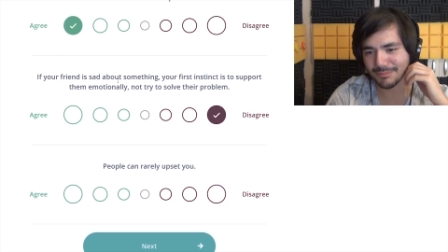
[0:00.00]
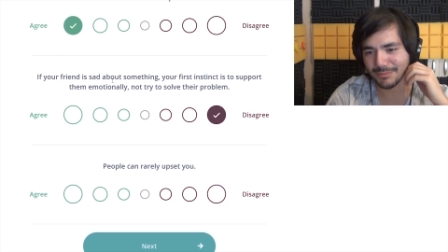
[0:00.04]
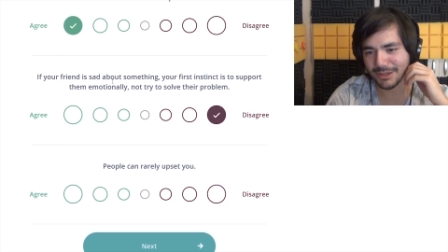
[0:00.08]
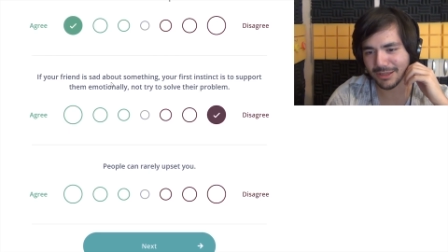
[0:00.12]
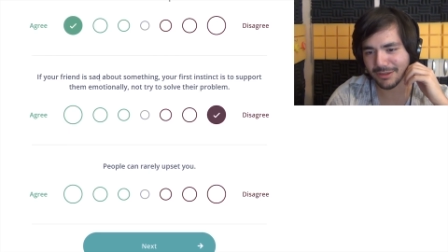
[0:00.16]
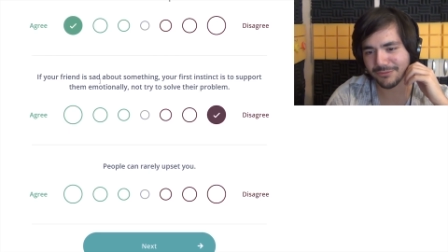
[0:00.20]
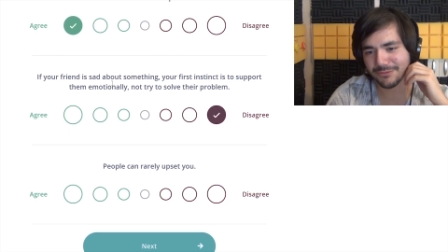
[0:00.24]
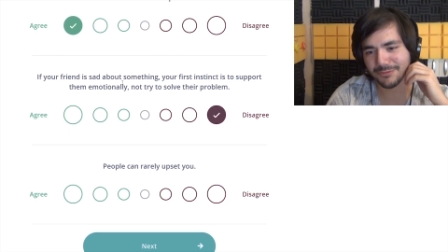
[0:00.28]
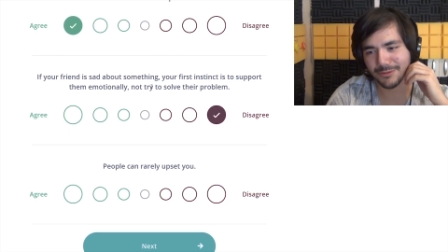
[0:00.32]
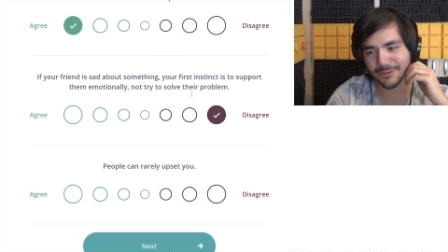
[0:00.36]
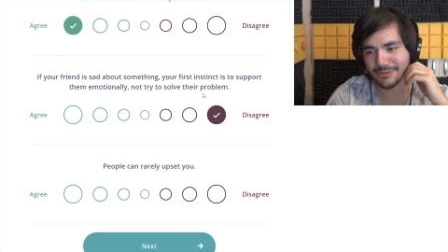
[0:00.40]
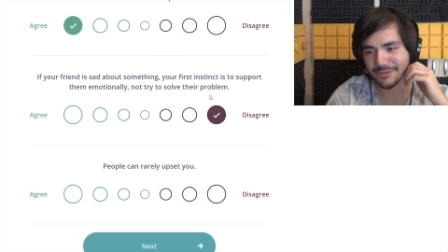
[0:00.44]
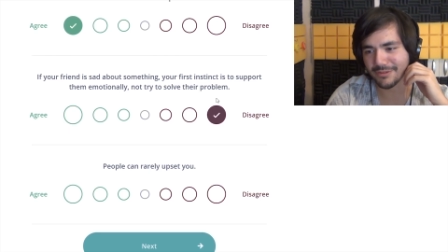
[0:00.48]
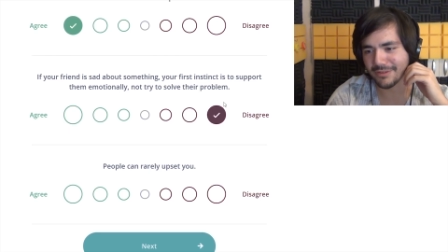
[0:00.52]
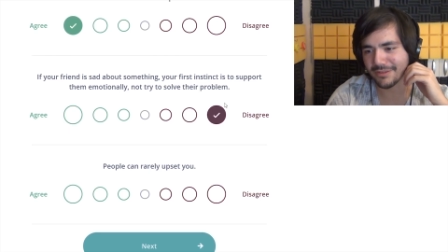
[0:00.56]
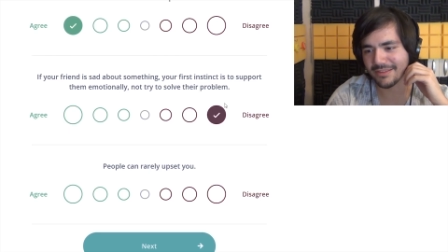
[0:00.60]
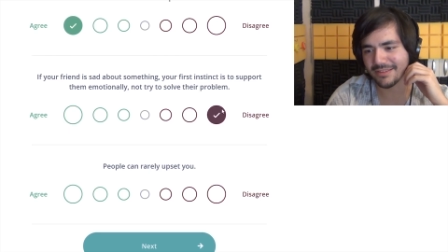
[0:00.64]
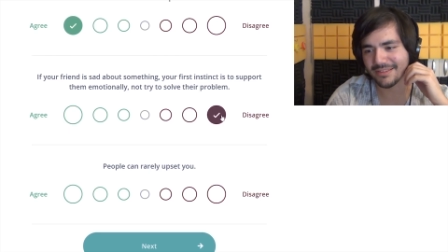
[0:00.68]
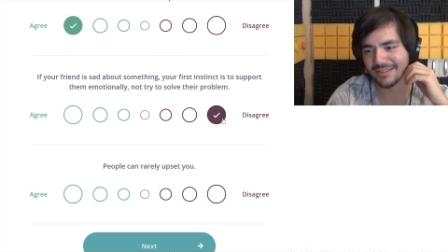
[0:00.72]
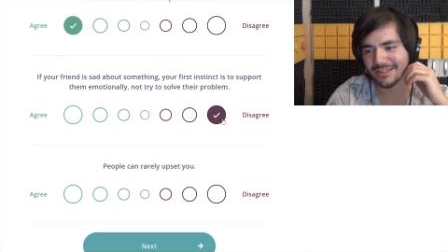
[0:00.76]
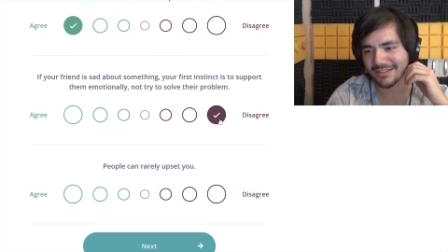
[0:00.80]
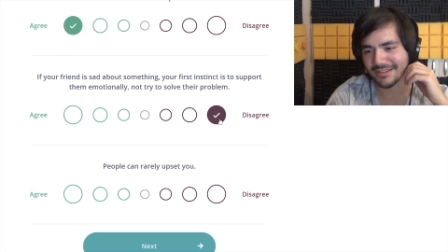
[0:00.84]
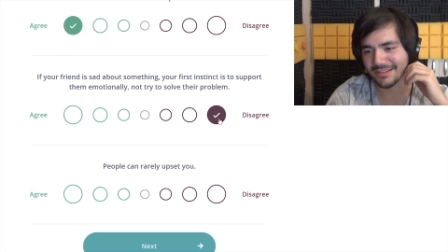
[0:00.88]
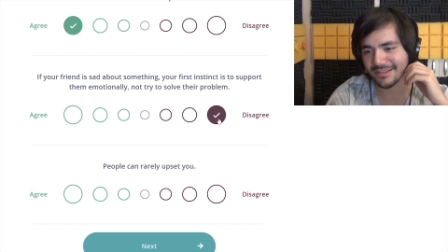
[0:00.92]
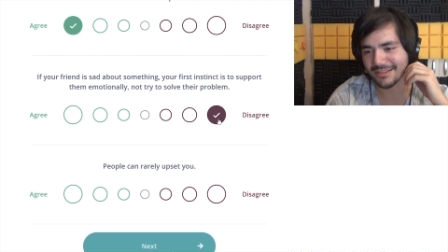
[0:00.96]
My first
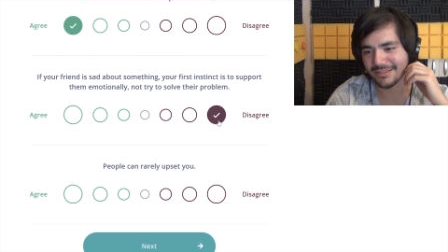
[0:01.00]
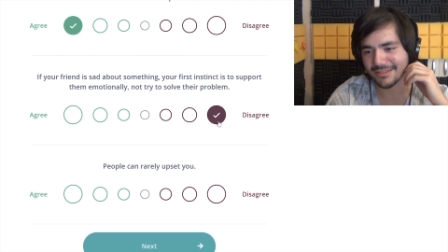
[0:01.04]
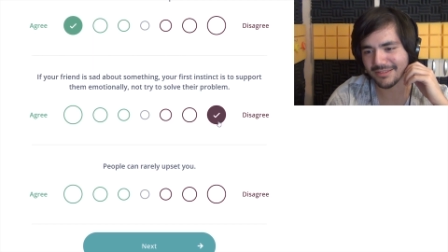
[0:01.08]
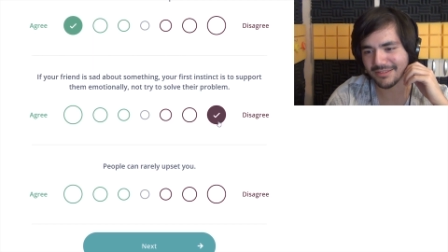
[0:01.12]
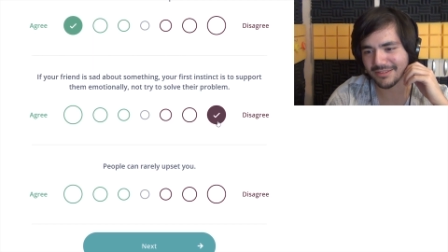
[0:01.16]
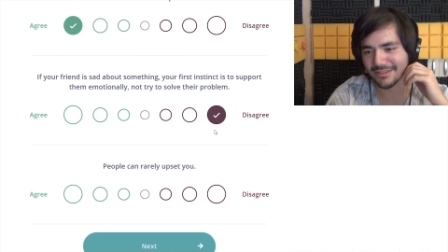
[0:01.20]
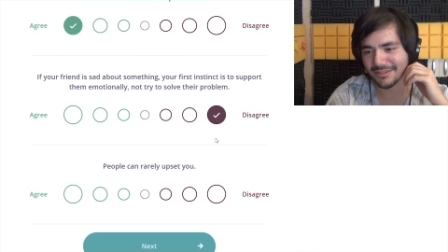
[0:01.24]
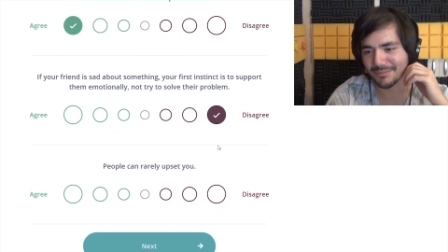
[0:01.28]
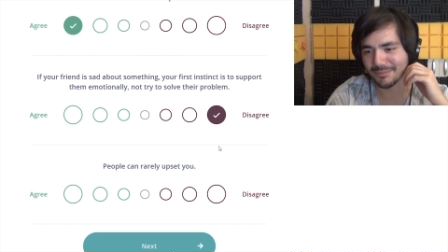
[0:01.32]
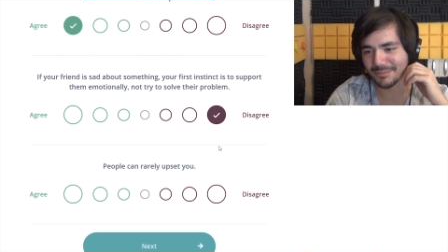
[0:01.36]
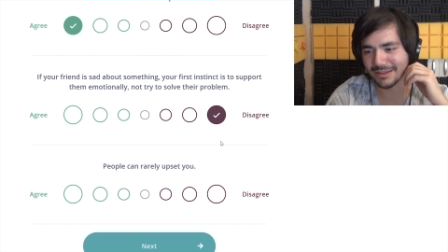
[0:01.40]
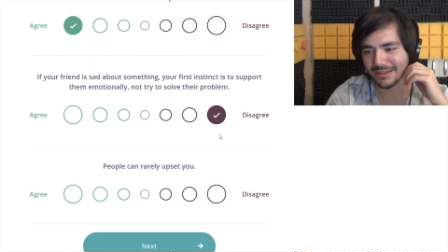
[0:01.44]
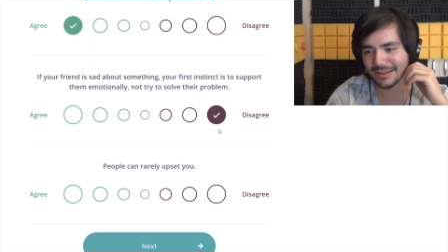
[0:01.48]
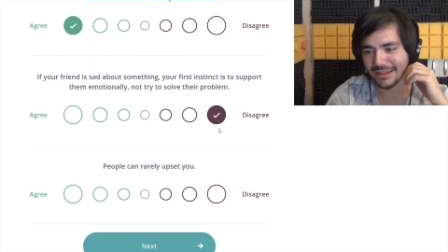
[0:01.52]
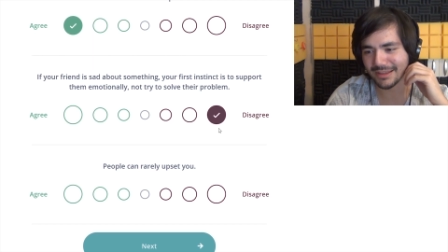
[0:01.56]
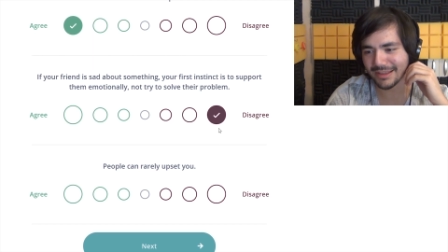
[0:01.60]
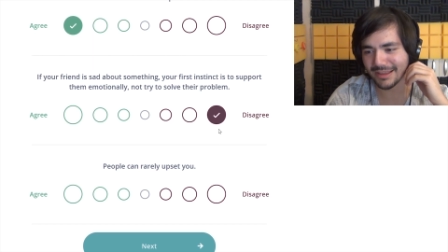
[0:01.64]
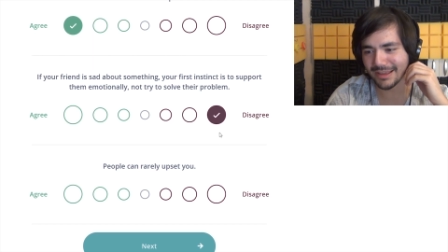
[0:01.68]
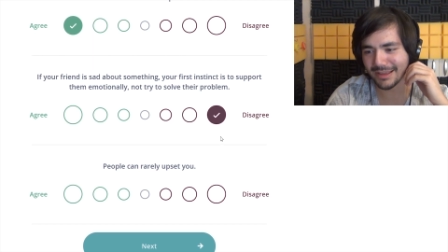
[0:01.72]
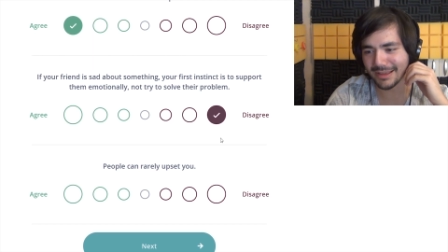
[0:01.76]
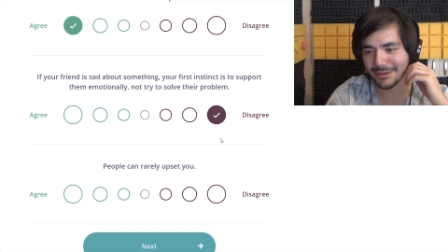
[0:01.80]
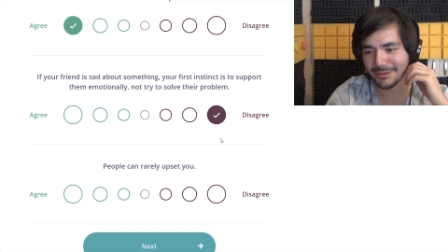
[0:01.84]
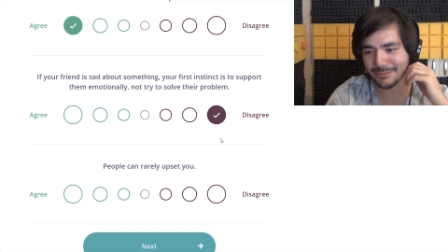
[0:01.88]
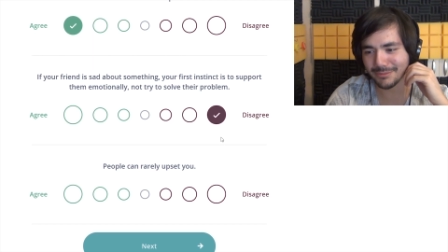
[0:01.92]
instinct is to be like, hey,